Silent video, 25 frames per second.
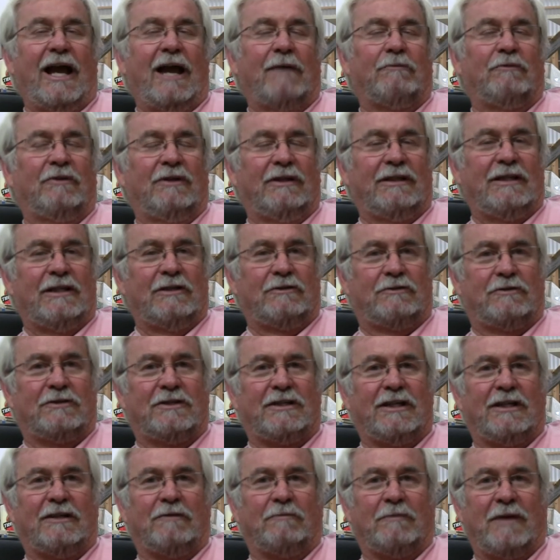I'm really
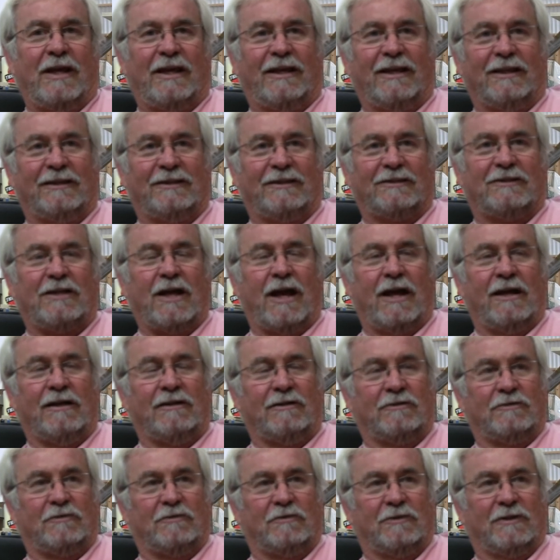interested in making the
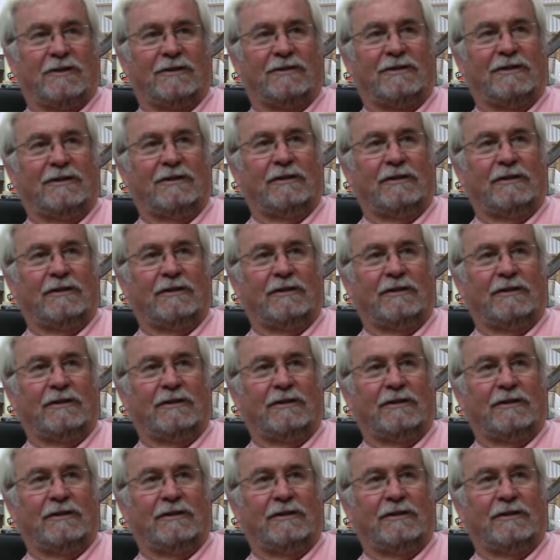titles work.